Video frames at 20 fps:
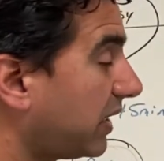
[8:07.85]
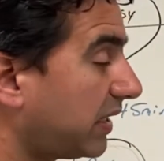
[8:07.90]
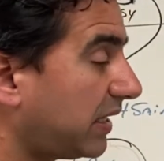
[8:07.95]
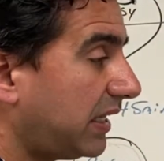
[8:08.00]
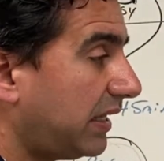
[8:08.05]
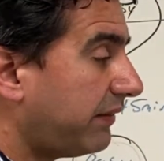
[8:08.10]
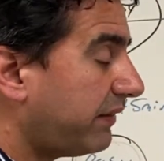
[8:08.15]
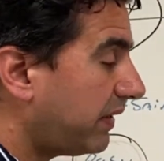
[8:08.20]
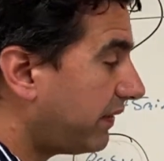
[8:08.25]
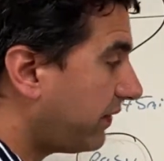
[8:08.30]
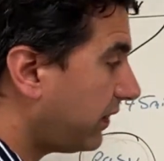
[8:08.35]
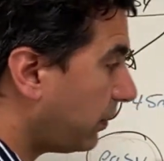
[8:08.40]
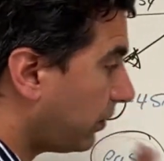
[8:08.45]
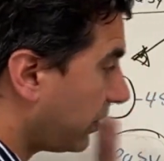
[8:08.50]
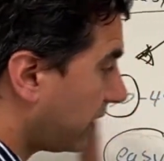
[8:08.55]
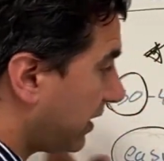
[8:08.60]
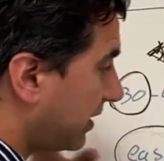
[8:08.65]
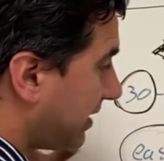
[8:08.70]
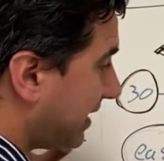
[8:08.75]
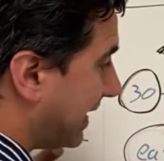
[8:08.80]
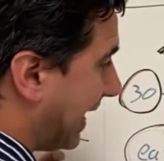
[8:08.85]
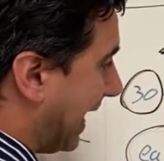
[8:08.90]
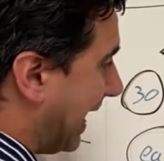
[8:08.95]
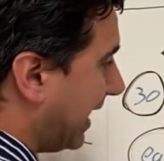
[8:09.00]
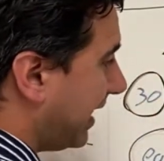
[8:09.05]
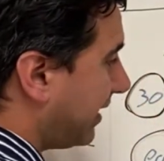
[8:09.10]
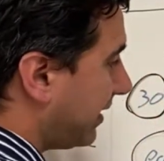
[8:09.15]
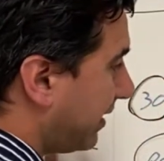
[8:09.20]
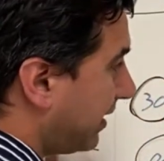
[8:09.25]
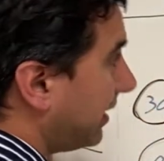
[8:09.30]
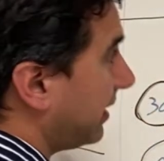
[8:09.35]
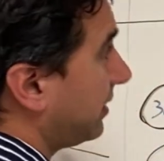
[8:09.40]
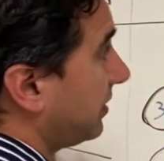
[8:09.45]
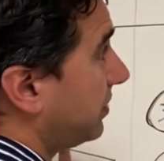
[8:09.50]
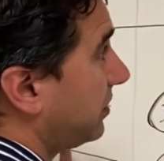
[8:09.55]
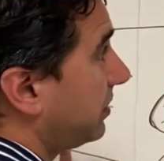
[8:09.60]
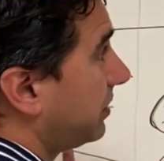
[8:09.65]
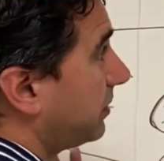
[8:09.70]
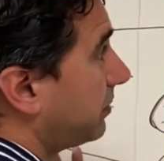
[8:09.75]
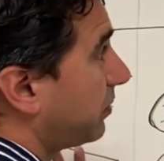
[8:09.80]
even if you were to take
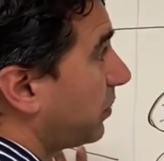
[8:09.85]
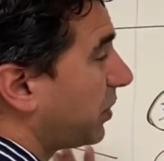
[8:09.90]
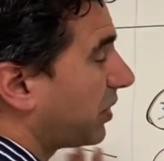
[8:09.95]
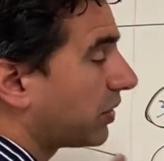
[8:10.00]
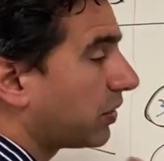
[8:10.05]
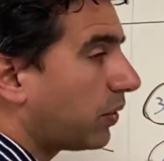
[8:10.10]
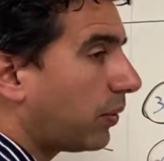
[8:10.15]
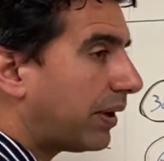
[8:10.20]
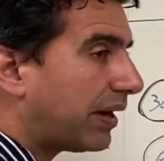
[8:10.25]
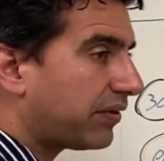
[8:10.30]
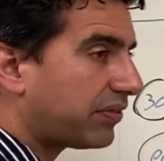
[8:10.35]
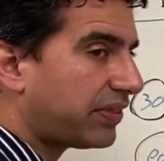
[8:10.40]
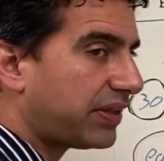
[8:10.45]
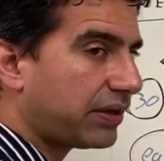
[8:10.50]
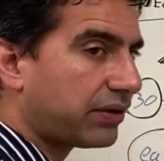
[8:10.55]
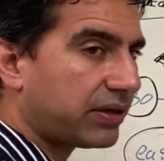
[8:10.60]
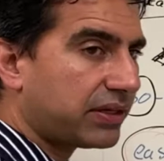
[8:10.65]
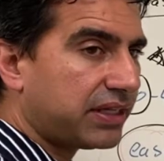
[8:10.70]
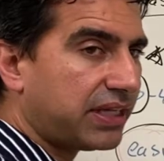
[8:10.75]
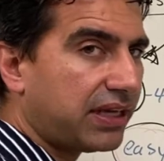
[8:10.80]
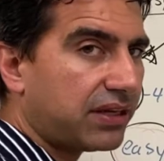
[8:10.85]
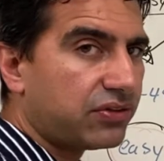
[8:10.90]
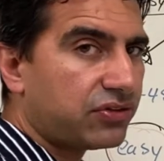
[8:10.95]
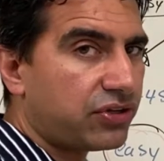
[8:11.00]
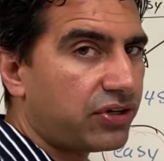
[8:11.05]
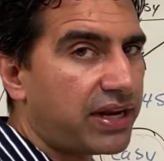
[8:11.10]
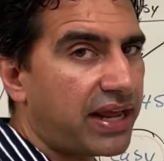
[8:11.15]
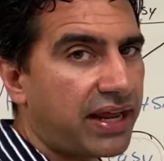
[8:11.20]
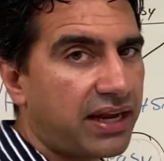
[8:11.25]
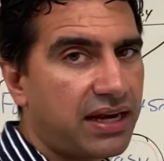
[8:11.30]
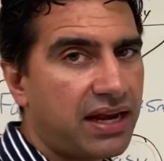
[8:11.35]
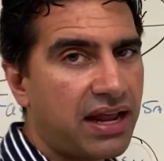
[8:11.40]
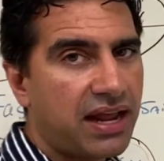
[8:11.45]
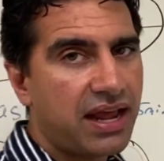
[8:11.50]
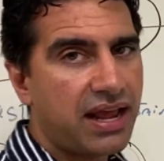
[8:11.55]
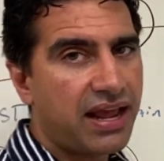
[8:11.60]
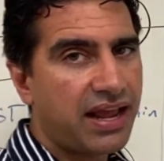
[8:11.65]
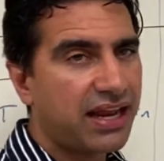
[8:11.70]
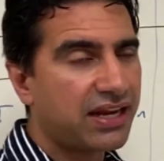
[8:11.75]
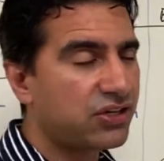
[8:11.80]
this or go out there on the internet
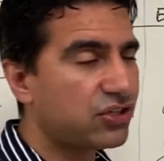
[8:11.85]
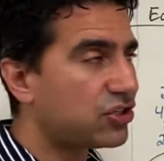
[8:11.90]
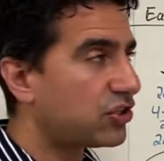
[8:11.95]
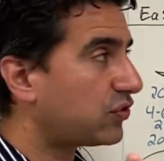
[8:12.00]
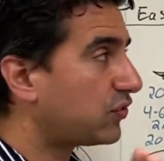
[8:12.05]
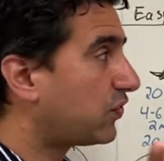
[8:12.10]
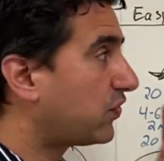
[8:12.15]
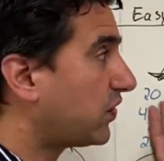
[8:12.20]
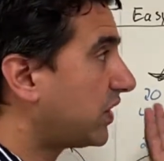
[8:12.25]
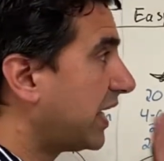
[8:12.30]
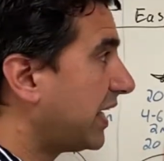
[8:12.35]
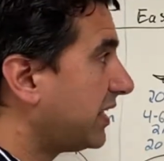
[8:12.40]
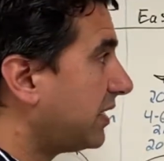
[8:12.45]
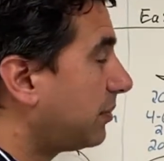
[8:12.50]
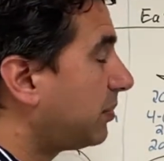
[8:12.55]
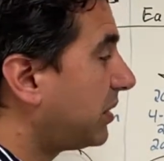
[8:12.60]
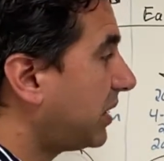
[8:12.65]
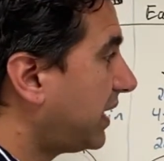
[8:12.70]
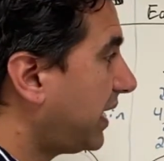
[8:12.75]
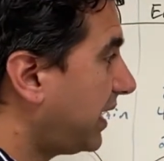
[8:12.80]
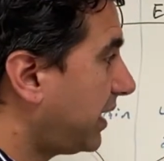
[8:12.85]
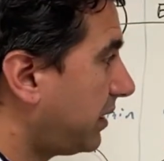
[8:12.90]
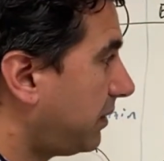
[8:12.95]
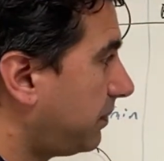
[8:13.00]
and just find a plan,